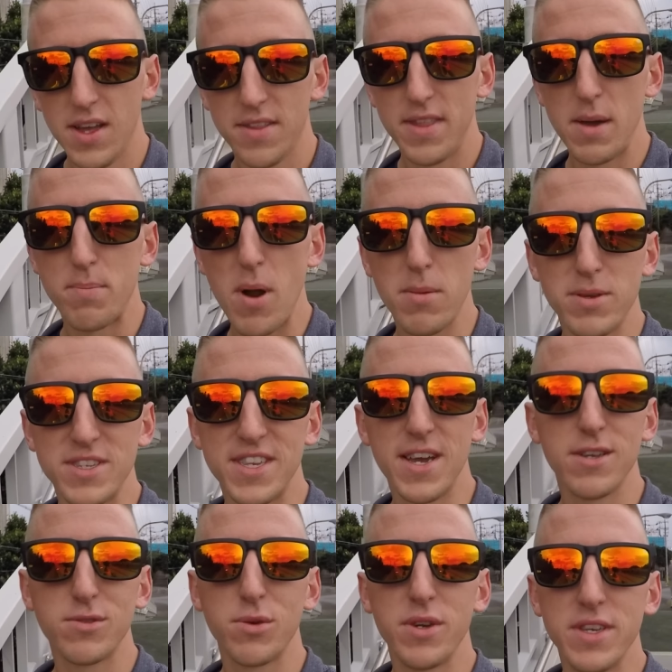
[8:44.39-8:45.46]
That probably
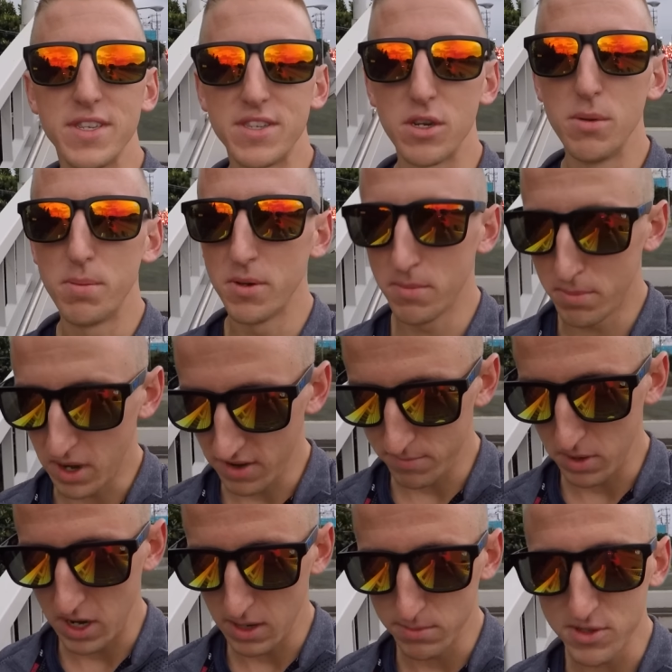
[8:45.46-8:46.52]
sounds really stupid, but I've
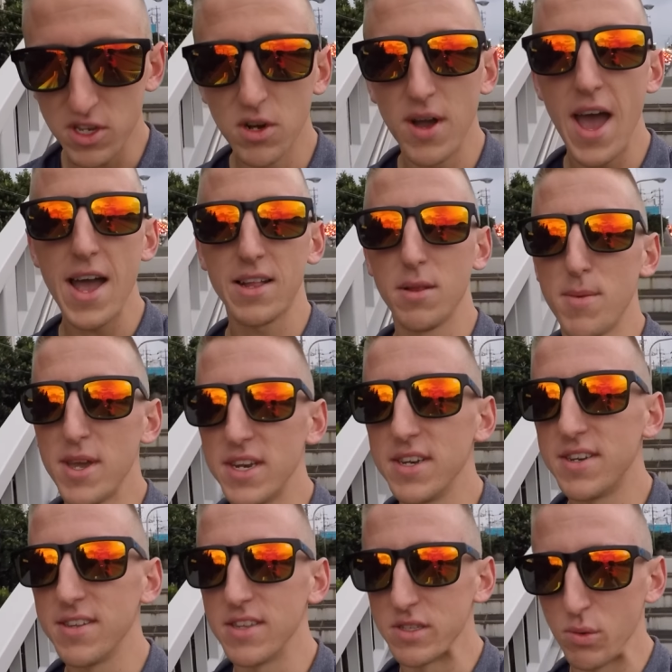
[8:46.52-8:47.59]
become so acclimated
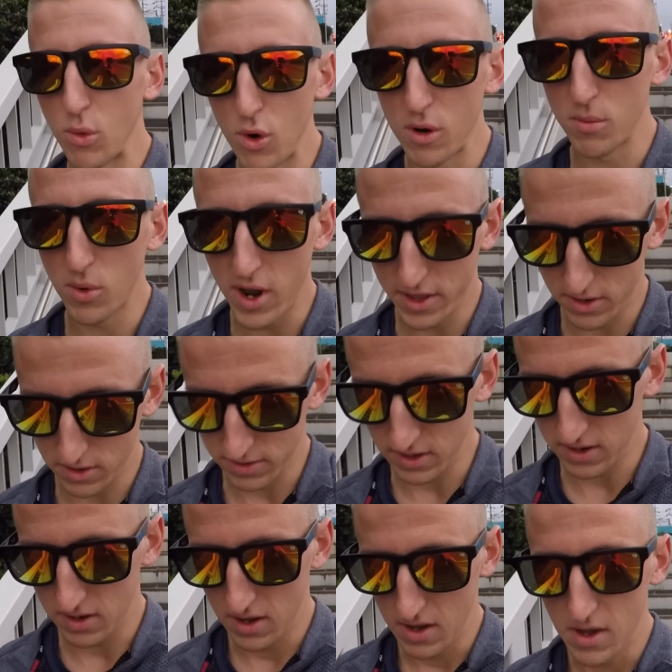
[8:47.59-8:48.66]
to this warm weather that
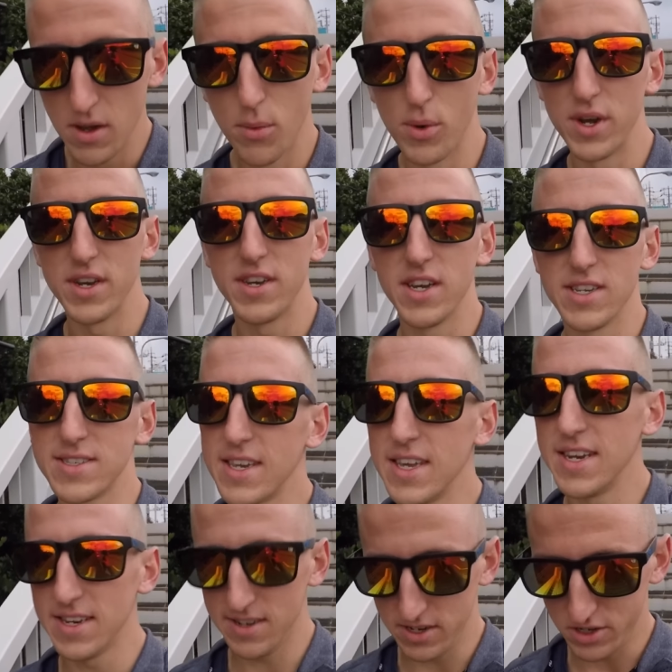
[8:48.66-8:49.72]
when it does get
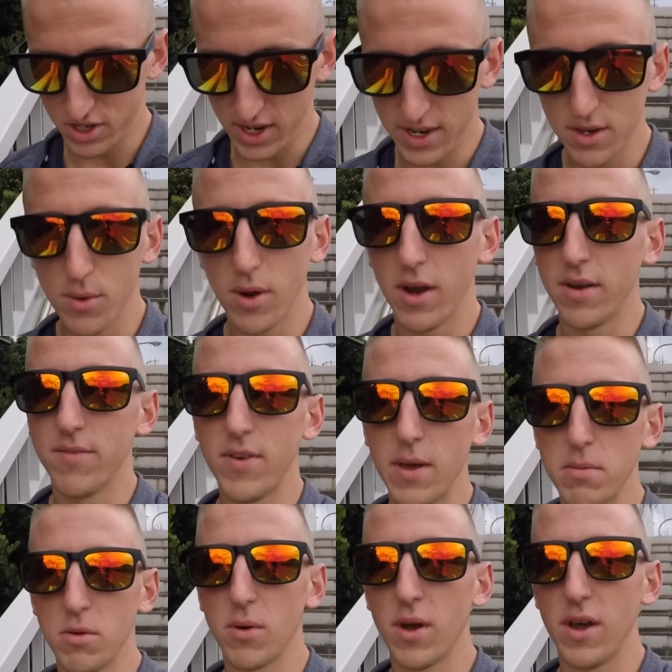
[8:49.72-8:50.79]
into January and
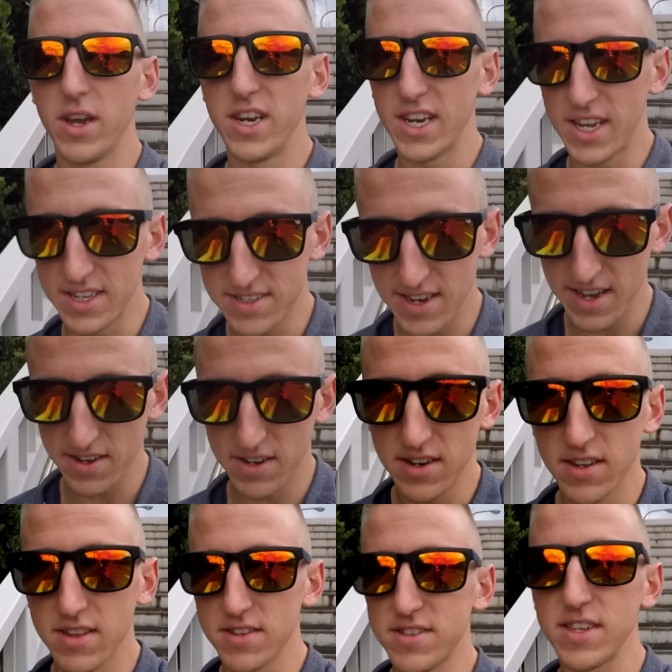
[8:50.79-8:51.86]
February and it gets down
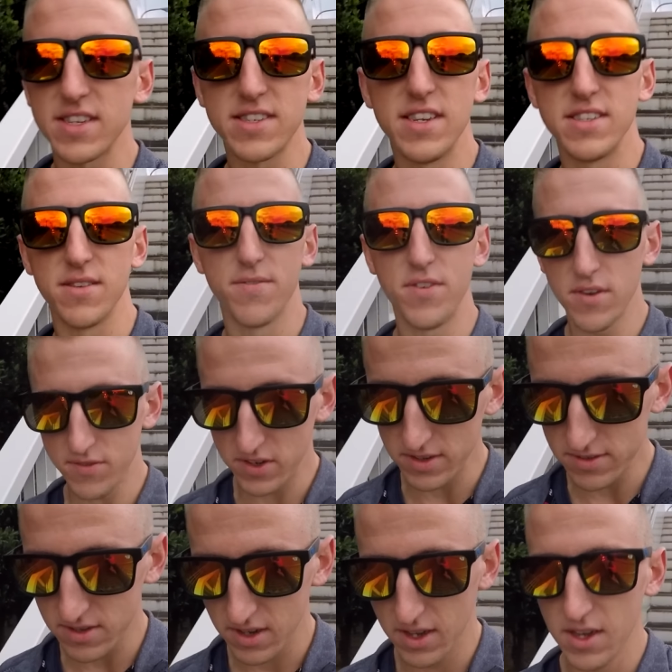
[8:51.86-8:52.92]
into the 60s and
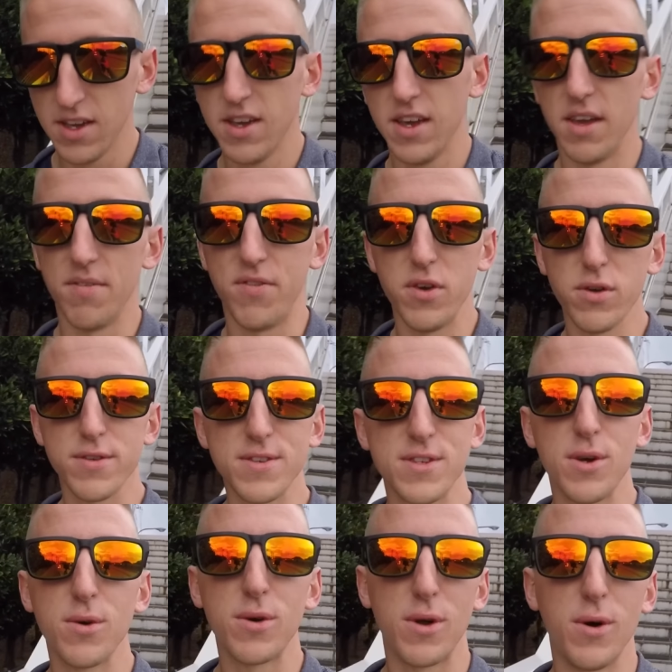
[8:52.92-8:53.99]
50s, it feels
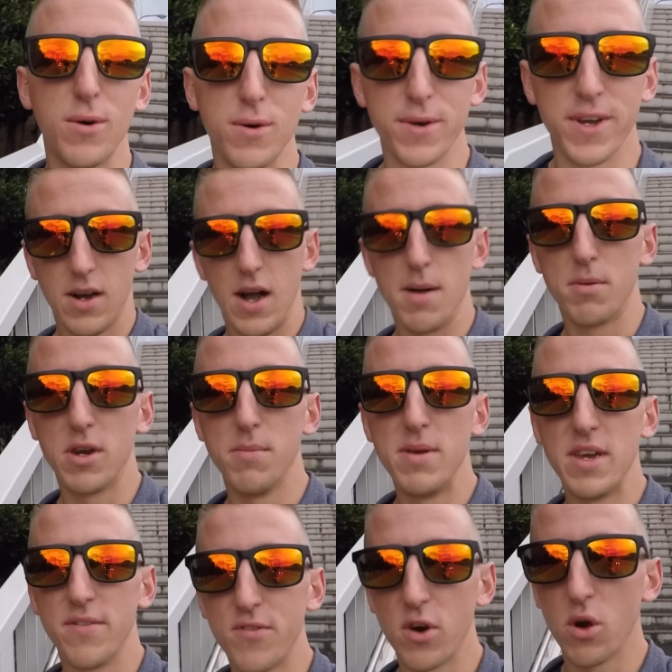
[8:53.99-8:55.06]
so cold. I'm gonna be
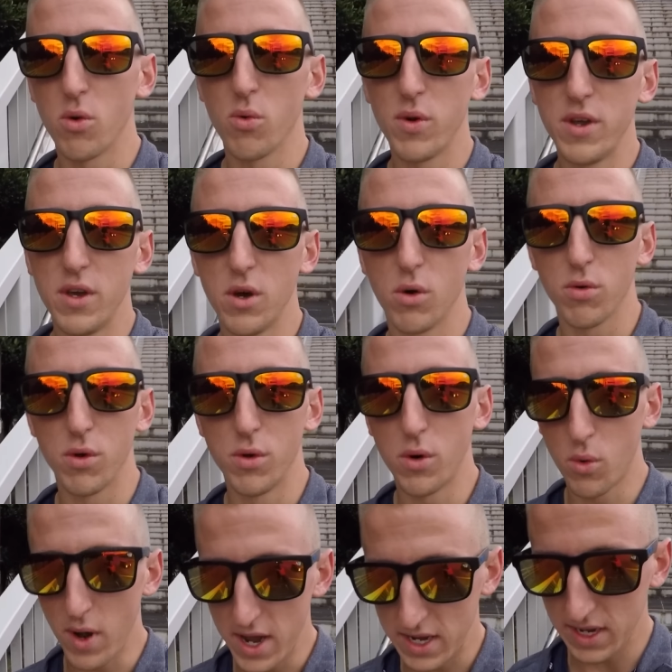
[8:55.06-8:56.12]
in for a real rude
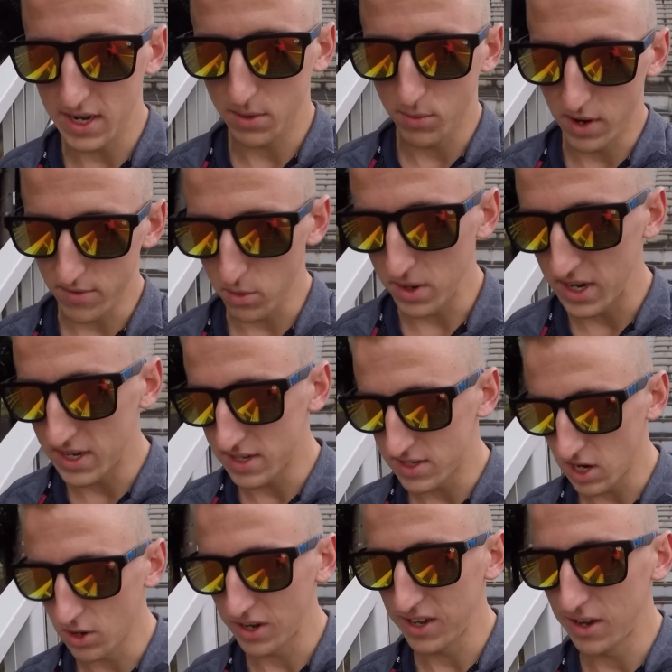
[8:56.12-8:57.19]
awakening whenever we get to
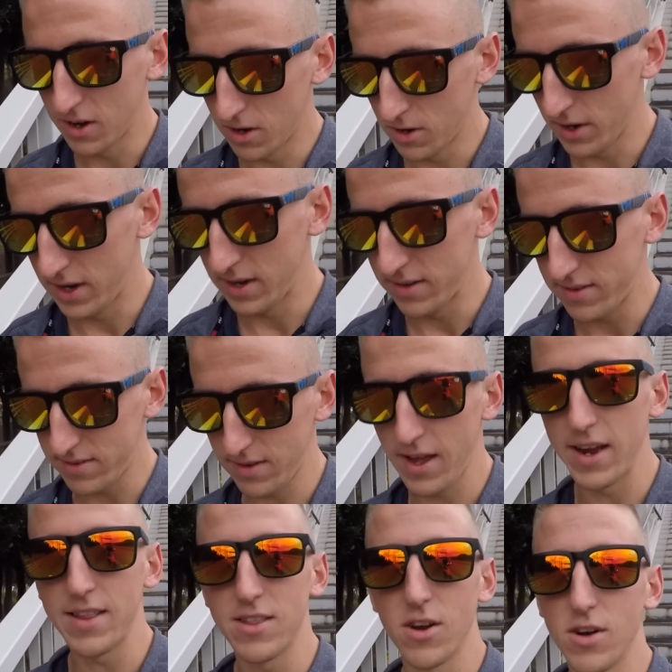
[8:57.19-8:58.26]
Tokyo and it's
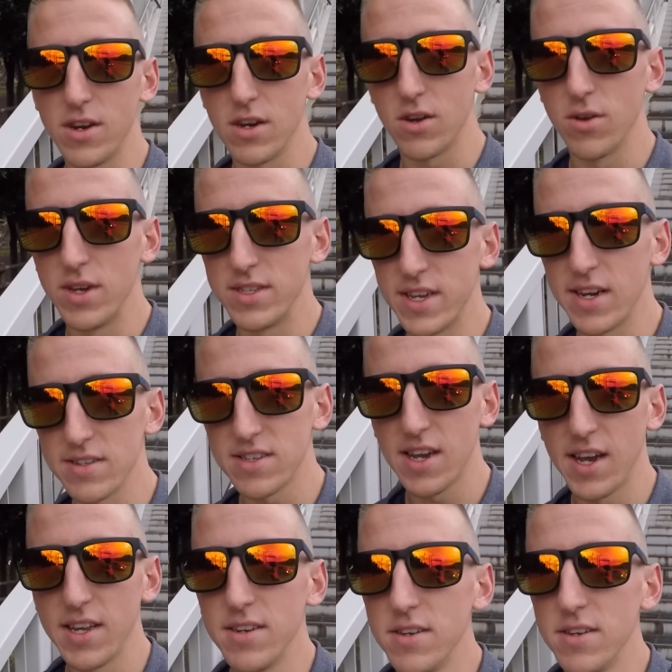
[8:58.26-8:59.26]
like 30 degrees outside.